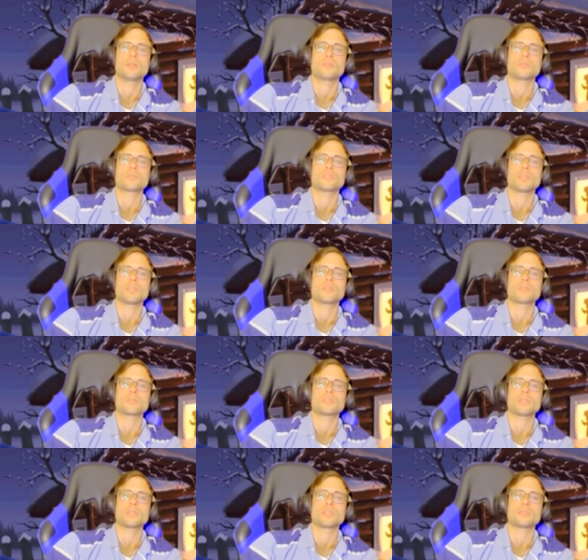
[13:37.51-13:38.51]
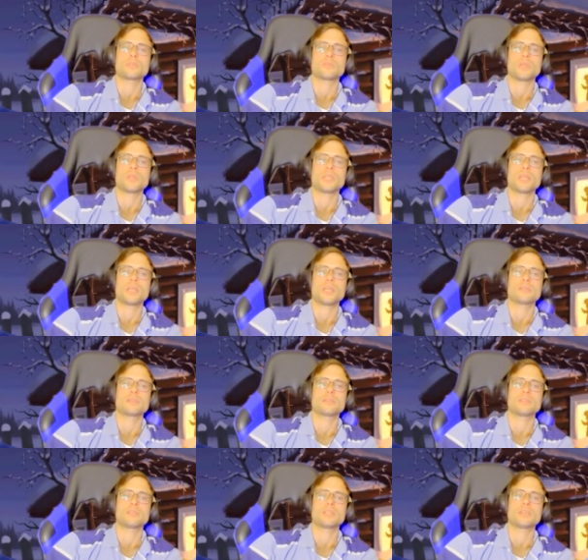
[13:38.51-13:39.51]
is when
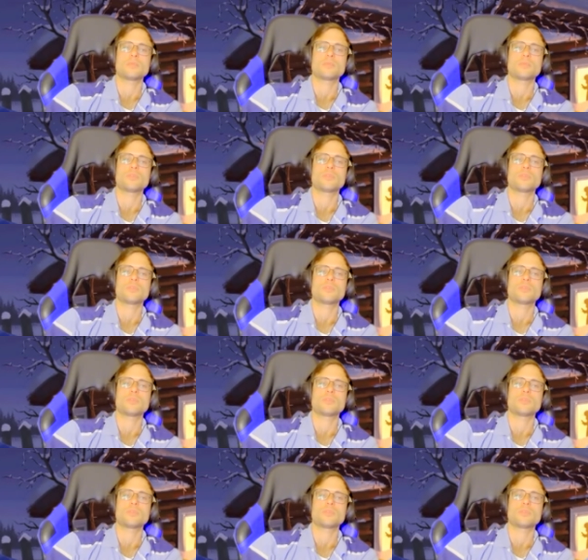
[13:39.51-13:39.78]
the dealer